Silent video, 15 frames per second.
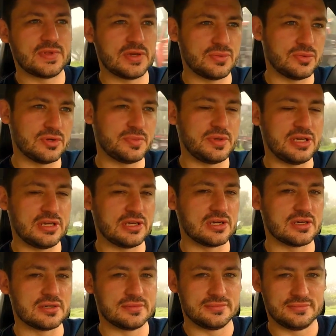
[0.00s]
they will be
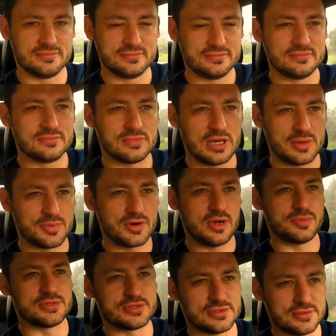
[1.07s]
here, I
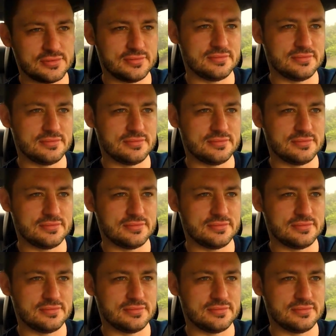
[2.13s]
promise.